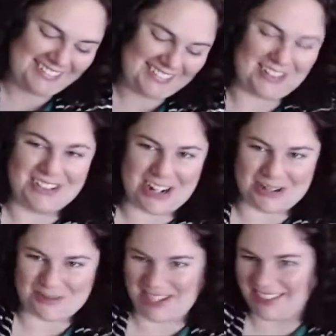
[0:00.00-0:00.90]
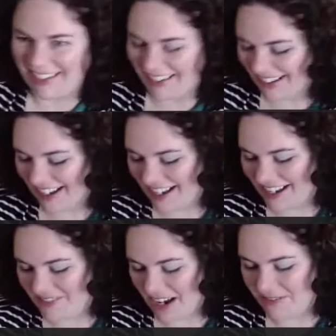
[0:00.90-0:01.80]
Don't judge me.
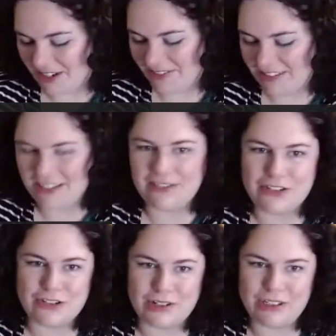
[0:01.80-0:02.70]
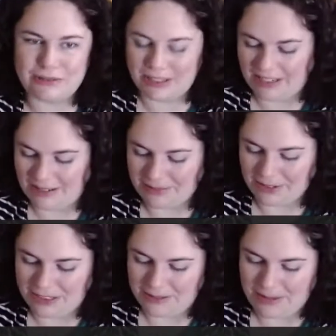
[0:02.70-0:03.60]
Um, I'm not really even sure where I'm
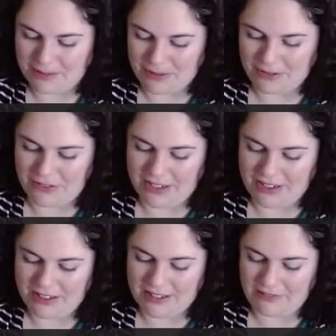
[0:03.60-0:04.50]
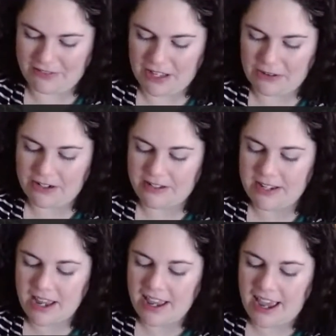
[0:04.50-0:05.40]
going to be able to fit sunflowers.
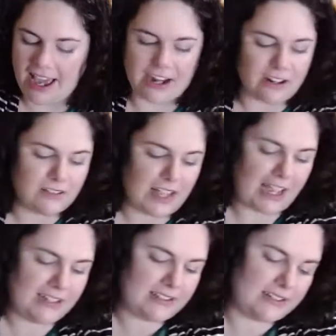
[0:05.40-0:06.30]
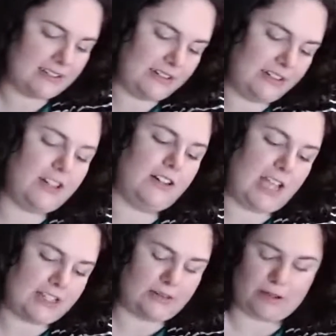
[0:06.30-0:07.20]
At our last, not our
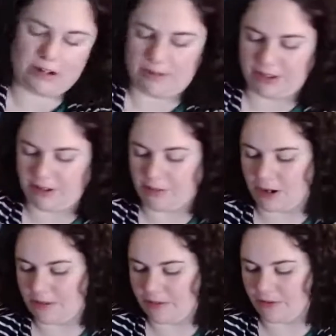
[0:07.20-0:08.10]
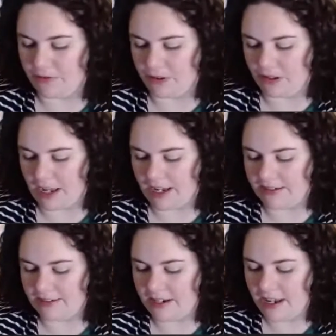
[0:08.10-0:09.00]
last apartment, the apartment before
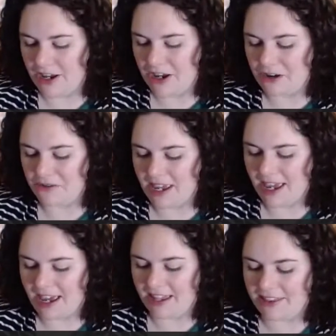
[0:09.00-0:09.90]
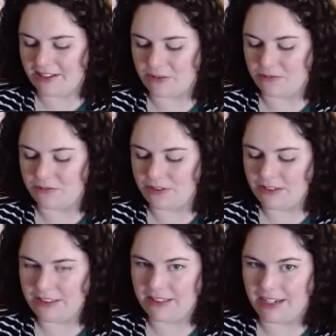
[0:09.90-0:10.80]
last, we had this
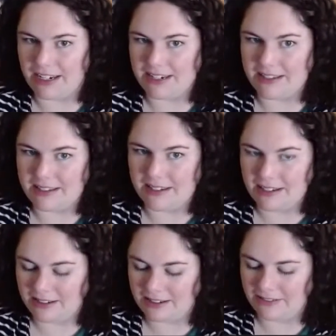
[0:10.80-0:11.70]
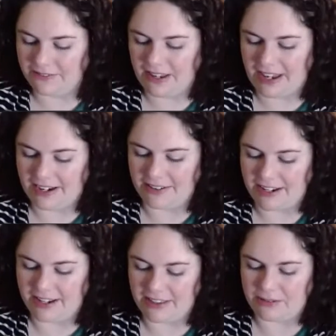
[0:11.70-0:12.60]
really nice
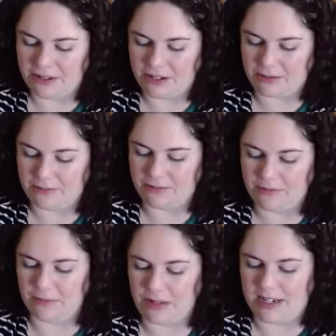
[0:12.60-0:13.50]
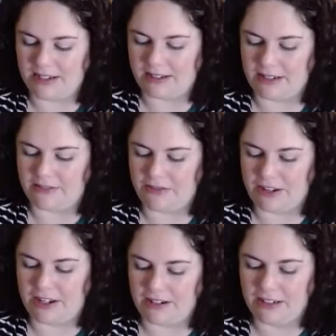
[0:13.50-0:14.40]
area that we could easily
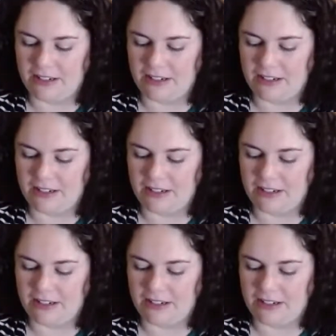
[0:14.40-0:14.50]
fit